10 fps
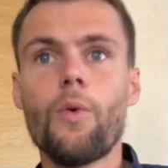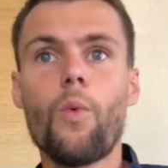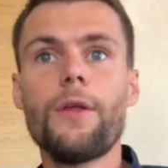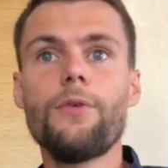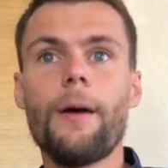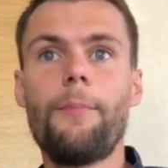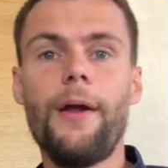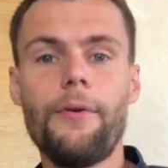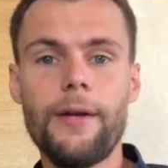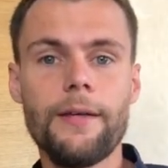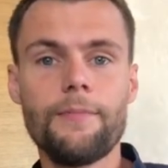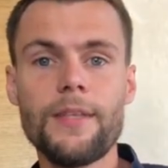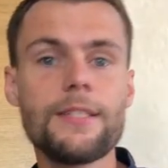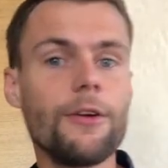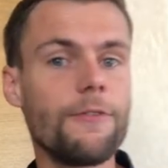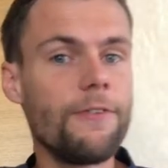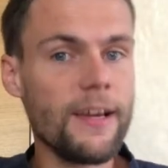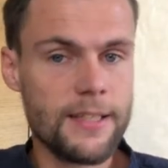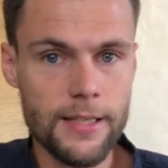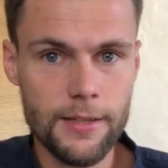when you are pairing, it's not
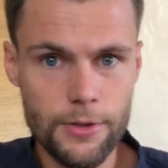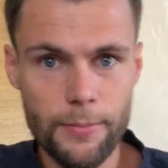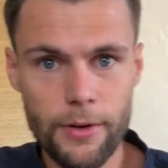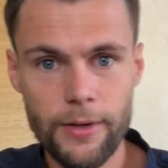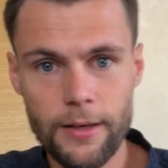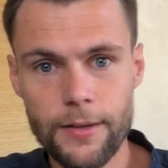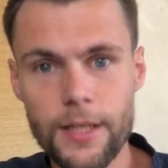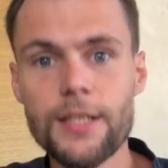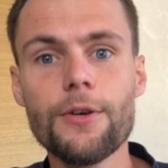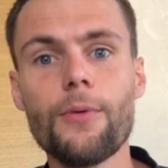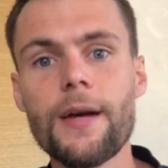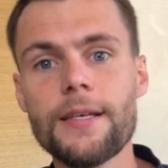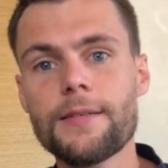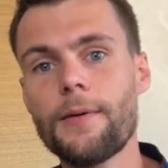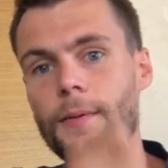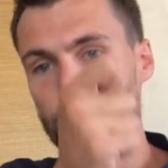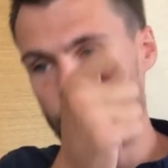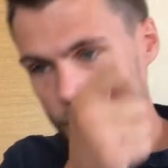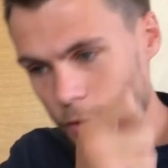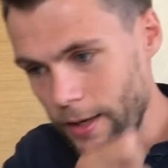fighting the pairing. It's always
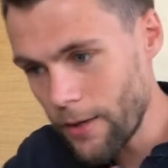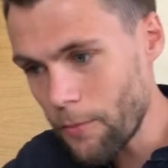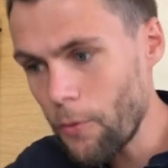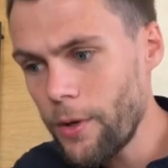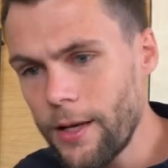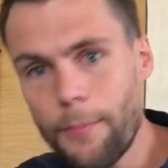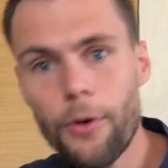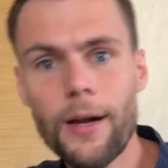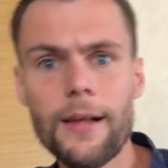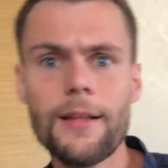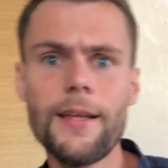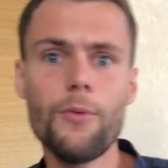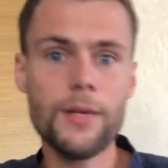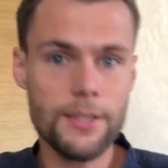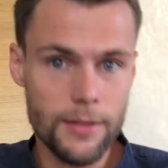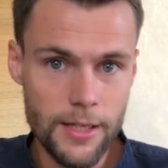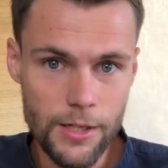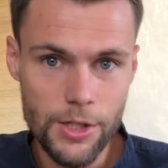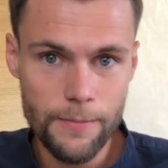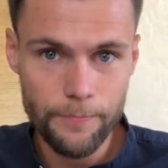going really politely with the
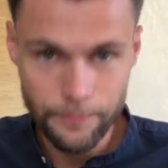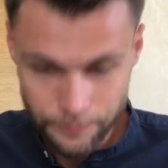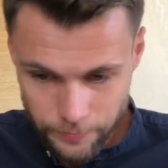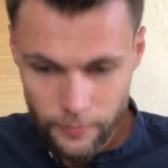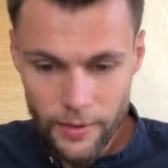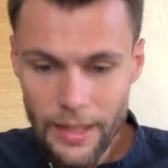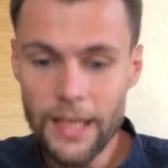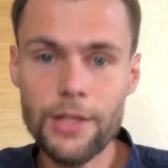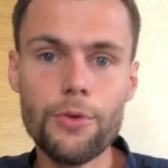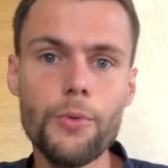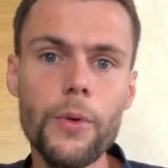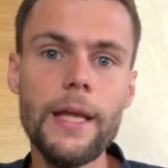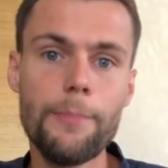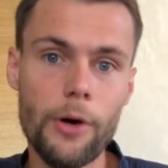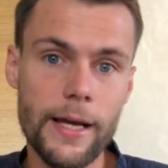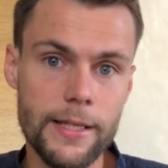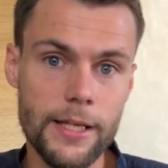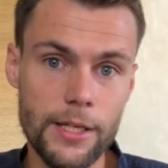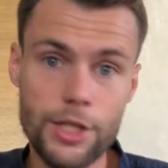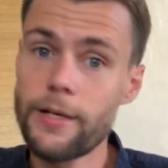dish. It's a really polite
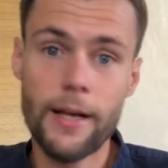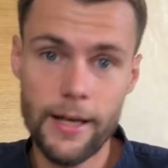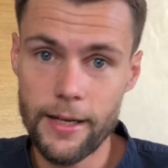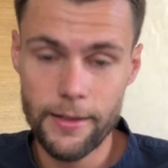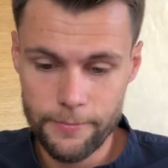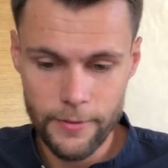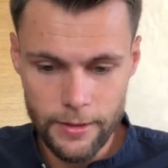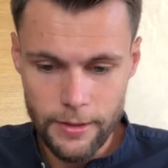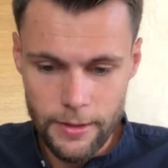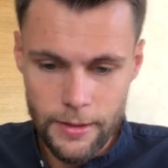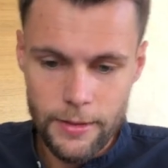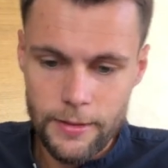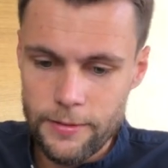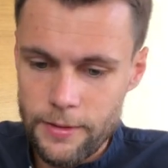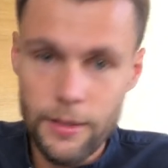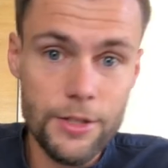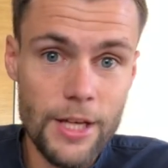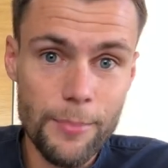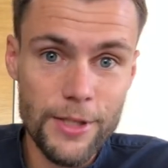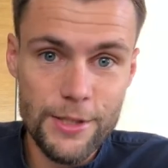dish, like the
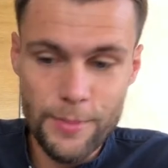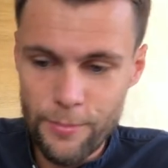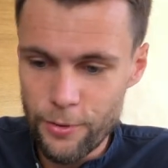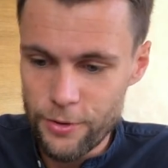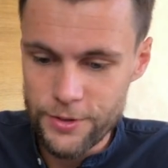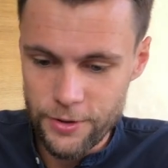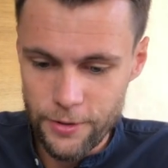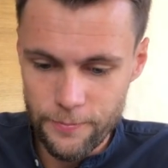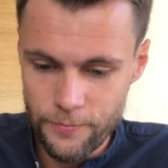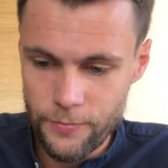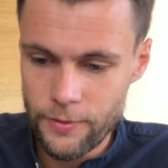Japanese people. So,